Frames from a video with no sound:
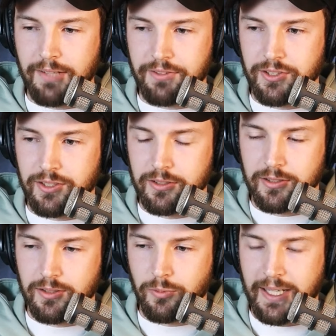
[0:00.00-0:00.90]
after you
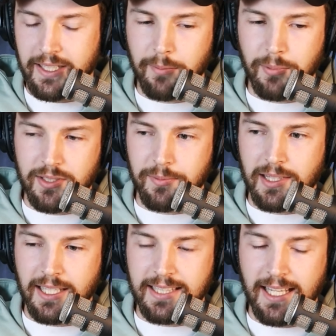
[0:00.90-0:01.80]
you wake up or
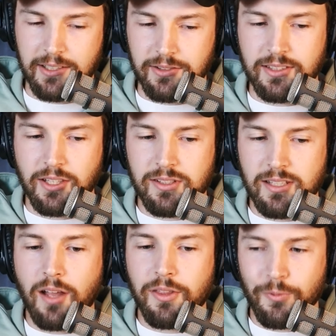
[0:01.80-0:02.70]
something like that there's
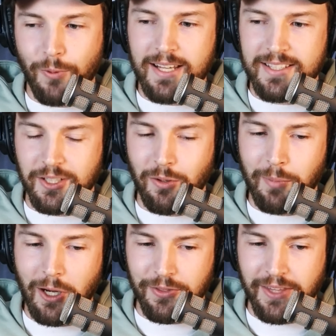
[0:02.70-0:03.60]
there's other ways to go
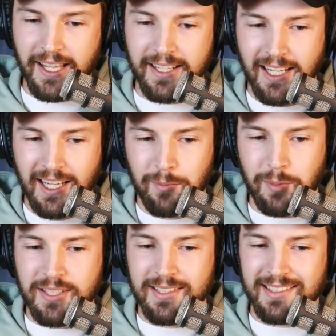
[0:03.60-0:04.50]
about that
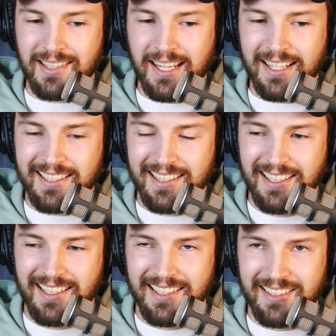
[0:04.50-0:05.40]
but this is like
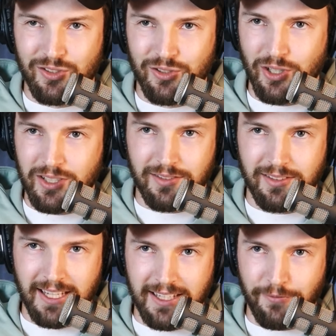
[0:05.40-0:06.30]
just
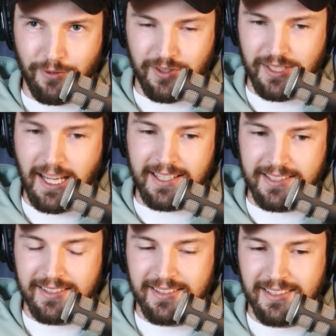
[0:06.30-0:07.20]
like for sex